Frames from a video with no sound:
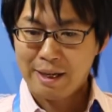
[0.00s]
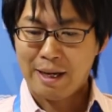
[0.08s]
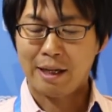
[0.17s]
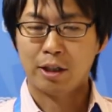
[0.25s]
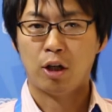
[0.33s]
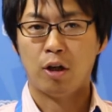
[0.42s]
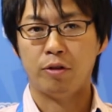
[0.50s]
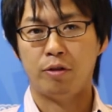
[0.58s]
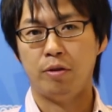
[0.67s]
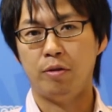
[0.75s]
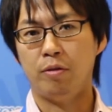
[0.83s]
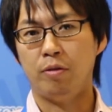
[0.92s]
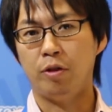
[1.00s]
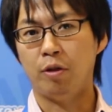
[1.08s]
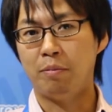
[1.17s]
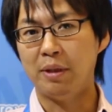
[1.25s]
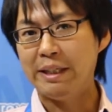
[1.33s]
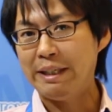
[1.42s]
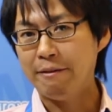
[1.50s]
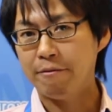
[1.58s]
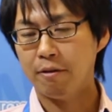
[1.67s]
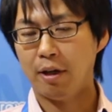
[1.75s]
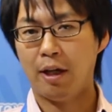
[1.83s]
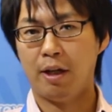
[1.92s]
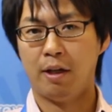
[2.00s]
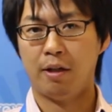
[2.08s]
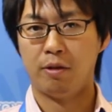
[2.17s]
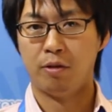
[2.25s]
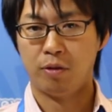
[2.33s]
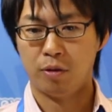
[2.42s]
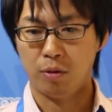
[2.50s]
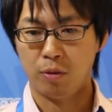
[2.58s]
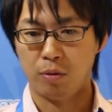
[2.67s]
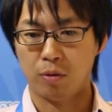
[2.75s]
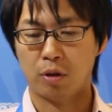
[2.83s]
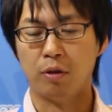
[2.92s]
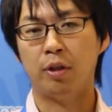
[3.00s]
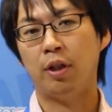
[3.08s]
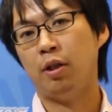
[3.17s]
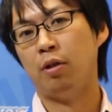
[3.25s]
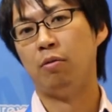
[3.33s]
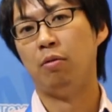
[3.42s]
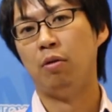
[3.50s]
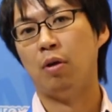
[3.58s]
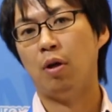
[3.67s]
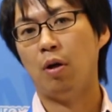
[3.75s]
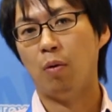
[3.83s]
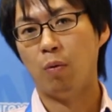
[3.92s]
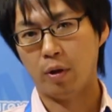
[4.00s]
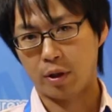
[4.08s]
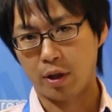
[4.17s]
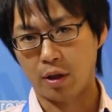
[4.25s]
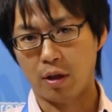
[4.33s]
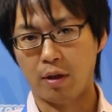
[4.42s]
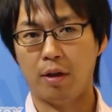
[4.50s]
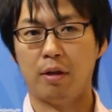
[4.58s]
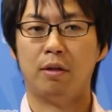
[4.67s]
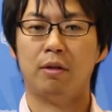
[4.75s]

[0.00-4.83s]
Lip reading: hang on to your belief and to continue working on it.